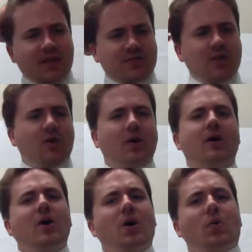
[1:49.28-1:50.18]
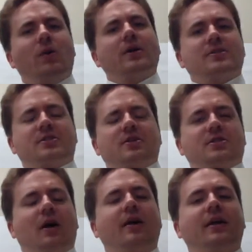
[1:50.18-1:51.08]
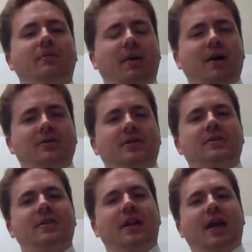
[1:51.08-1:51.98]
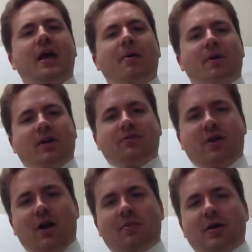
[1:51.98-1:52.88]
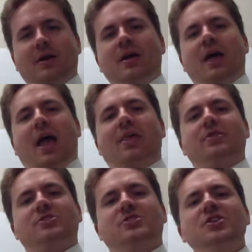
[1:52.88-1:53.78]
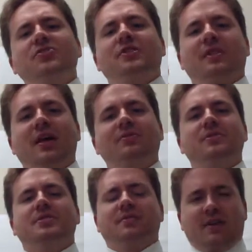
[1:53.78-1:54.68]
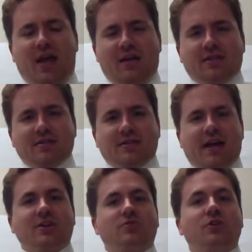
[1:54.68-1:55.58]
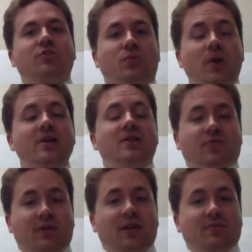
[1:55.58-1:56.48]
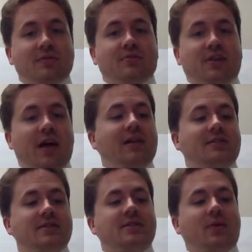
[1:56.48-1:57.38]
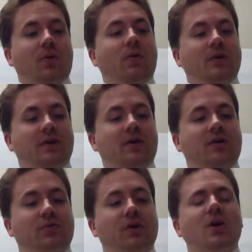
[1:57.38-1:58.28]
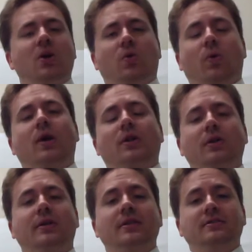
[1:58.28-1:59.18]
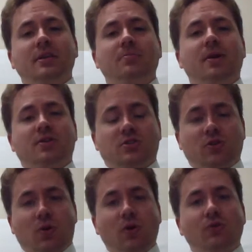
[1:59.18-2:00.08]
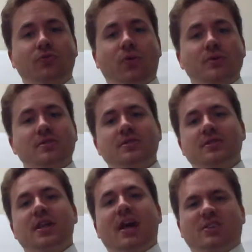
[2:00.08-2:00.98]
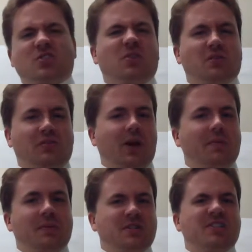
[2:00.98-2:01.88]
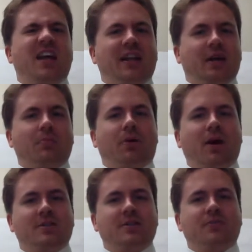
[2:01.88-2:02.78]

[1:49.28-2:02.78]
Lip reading: So, we're going to start talking about the dynamic environment. And there's different levels of analysis, actually 3 different levels of analysis that we're going to cover. We're going to look at deep historical forces, the external environment, which is kind of like a proxy